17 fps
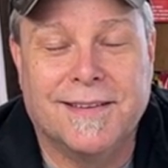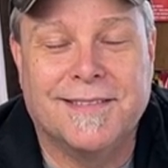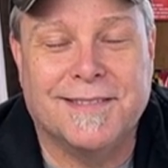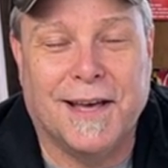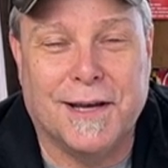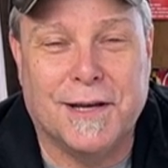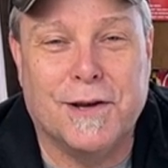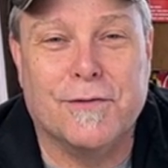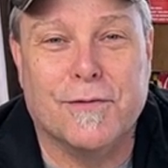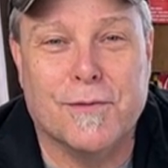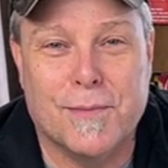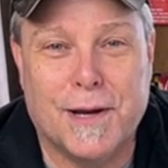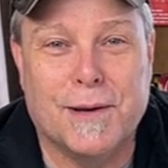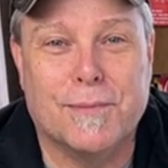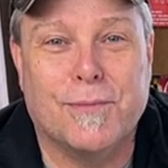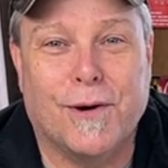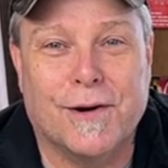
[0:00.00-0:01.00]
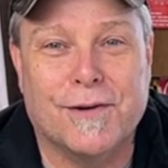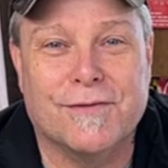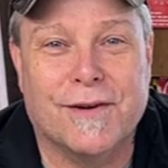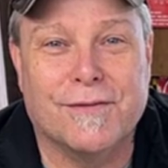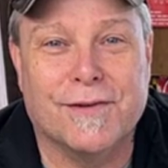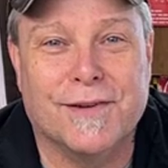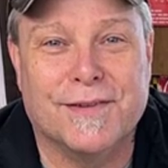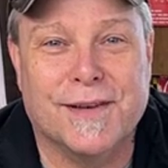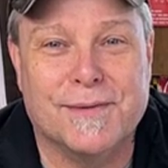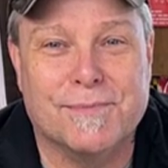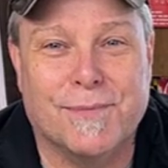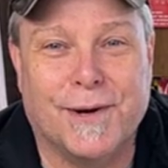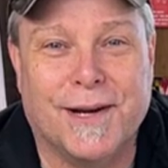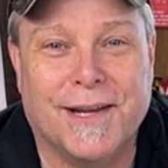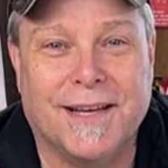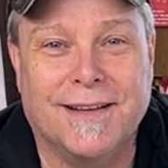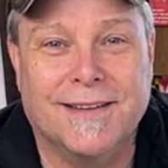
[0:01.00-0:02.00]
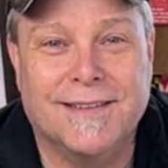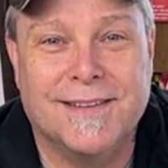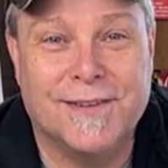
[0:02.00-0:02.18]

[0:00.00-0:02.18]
Thank you for being part of everything, buddy.